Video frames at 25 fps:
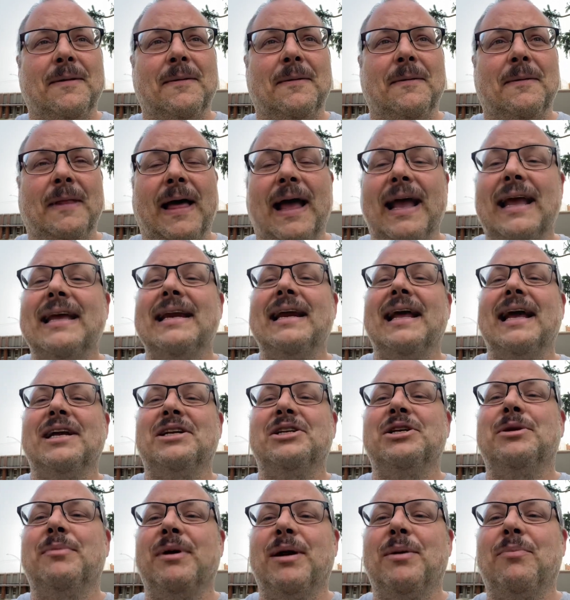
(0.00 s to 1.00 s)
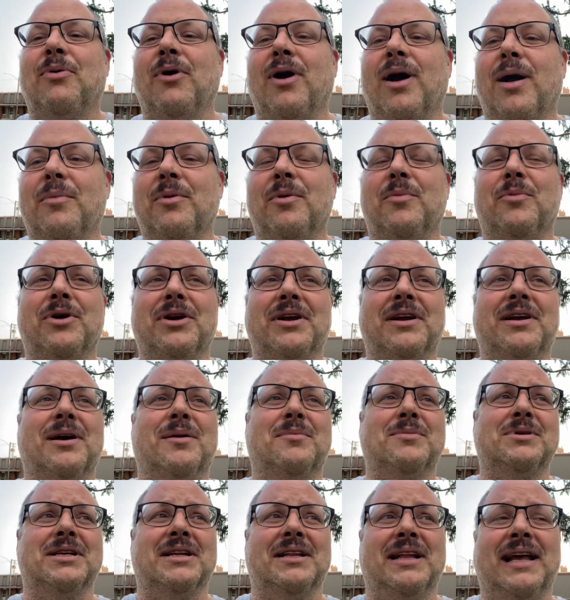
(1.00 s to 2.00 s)
That can actually be a problem when it
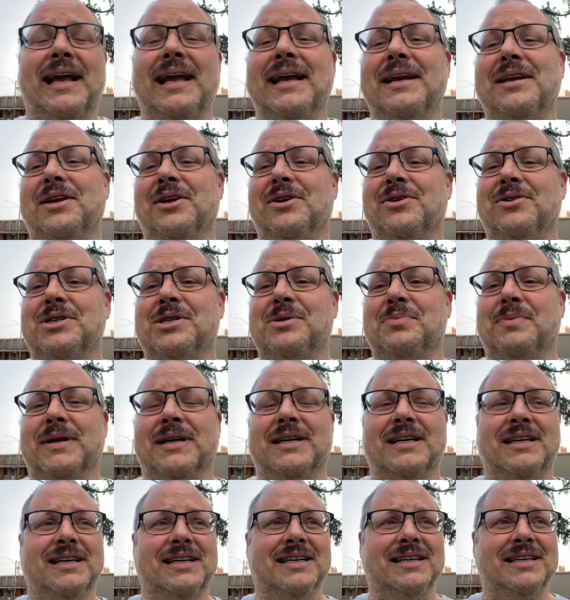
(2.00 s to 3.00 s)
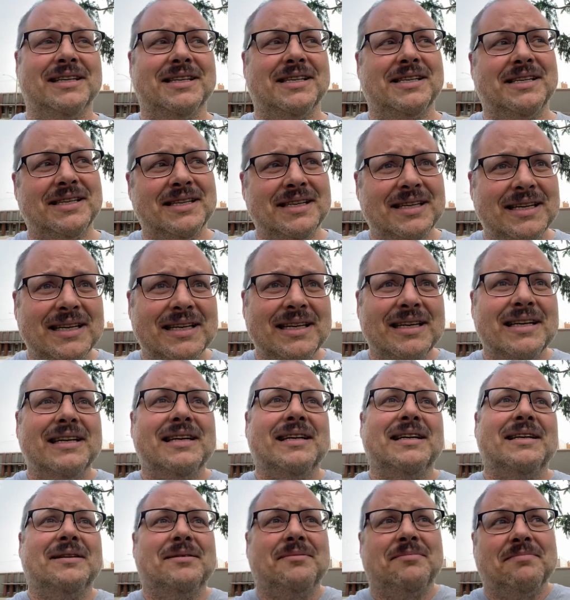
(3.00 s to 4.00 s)
comes to land use, because
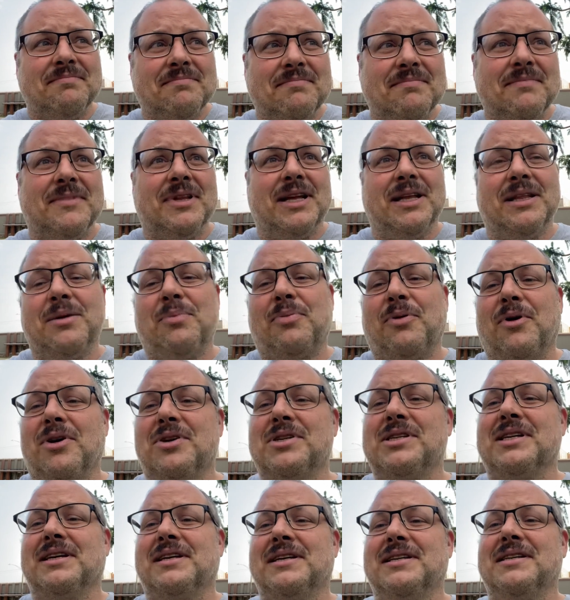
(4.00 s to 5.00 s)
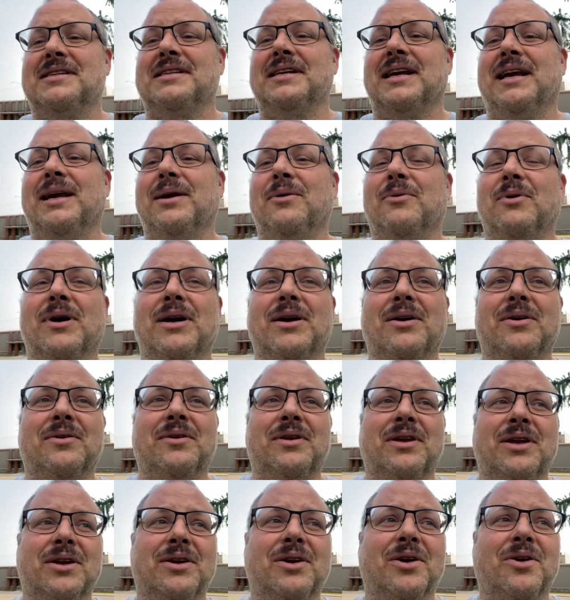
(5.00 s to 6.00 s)
then the person can say, well,
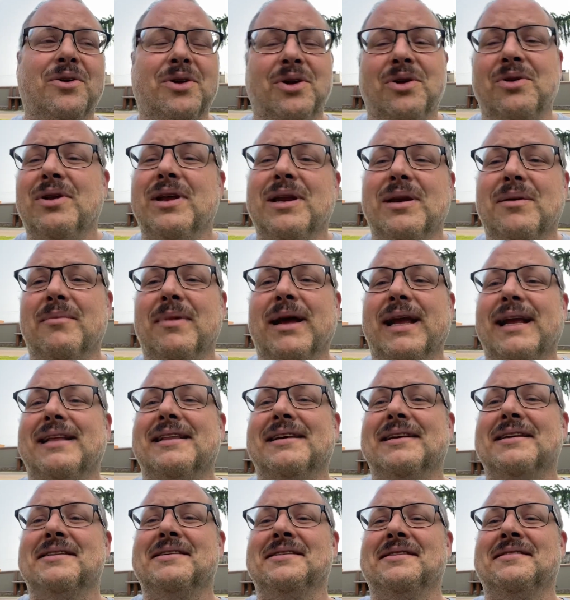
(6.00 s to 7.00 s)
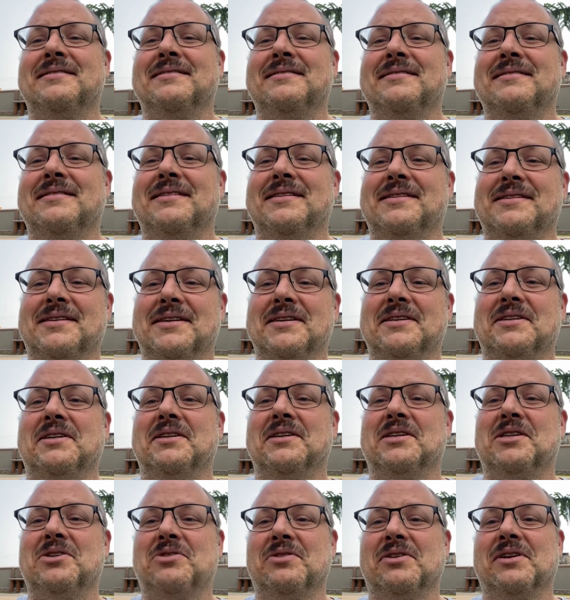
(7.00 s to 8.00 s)
you know, you didn't make this decision
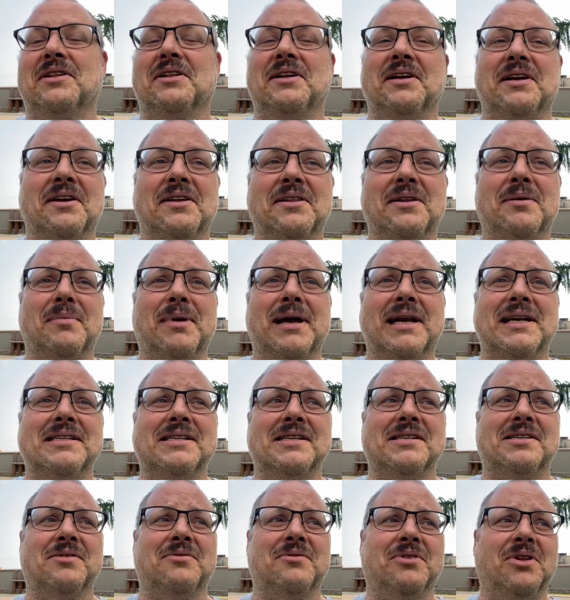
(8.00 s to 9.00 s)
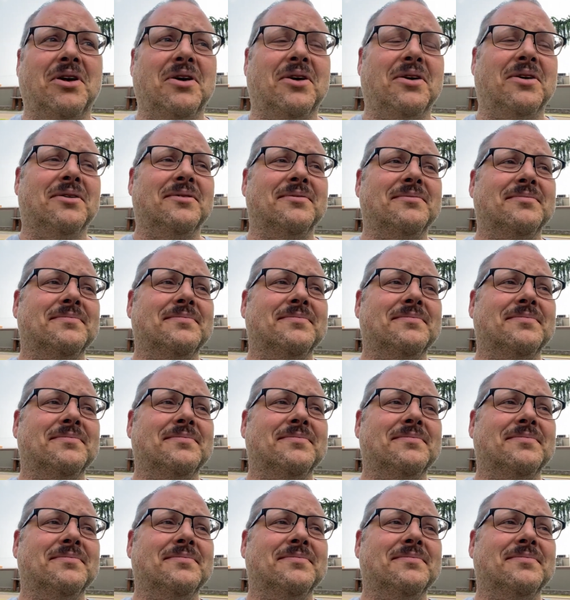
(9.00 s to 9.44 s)
strictly on the basis of law.